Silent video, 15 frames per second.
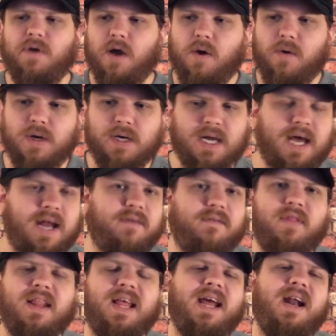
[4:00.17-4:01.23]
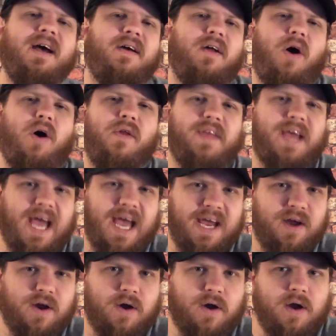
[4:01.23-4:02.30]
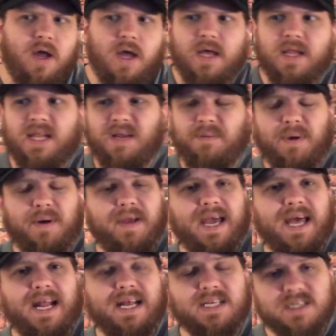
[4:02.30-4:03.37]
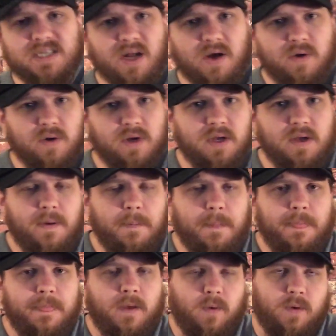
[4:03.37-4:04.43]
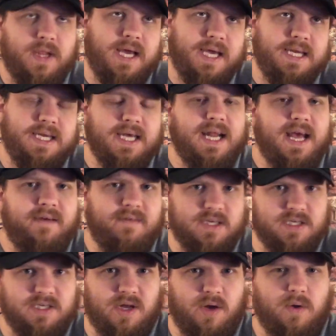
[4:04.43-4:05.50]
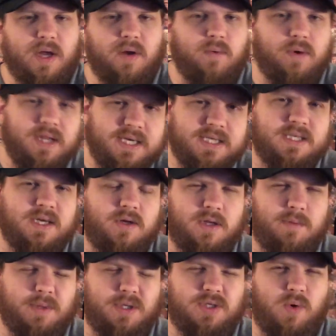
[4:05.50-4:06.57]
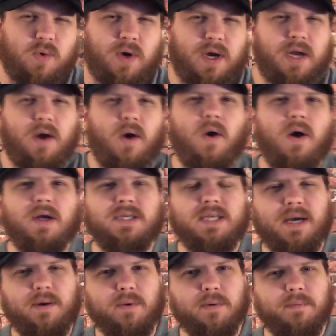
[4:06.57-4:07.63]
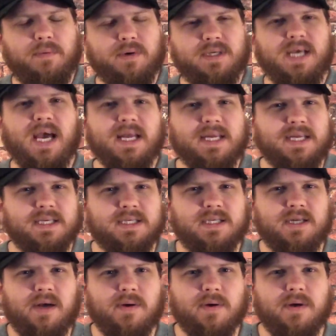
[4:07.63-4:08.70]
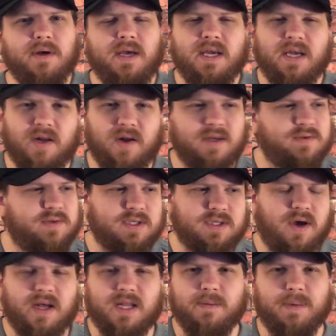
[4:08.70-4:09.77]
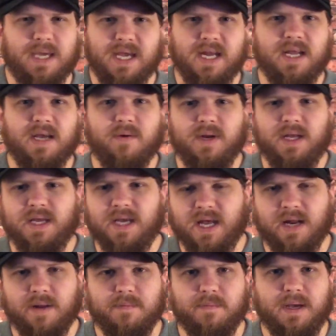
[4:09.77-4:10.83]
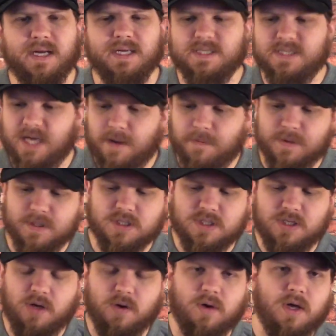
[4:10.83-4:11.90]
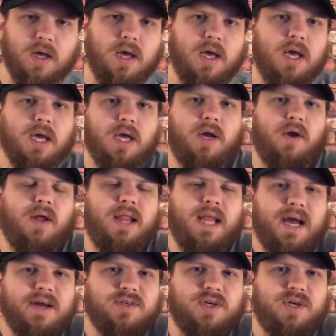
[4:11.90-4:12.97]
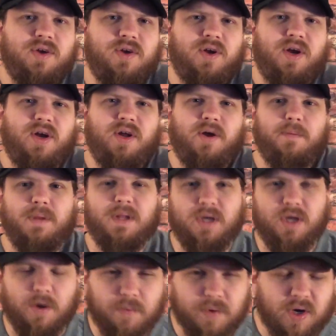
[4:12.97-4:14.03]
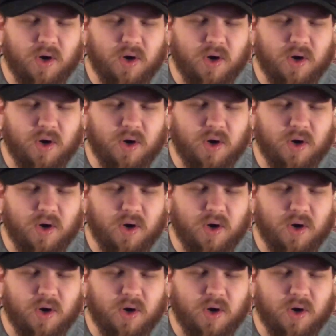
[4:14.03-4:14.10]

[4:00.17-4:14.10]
go and kind of let out all the anger that he probably had at Snoke, or that he did have at Snoke, and released it on the Praetorian guards that were protecting Snoke. As we saw at the beginning when he kind of made a step and Snoke, electrocuted him, and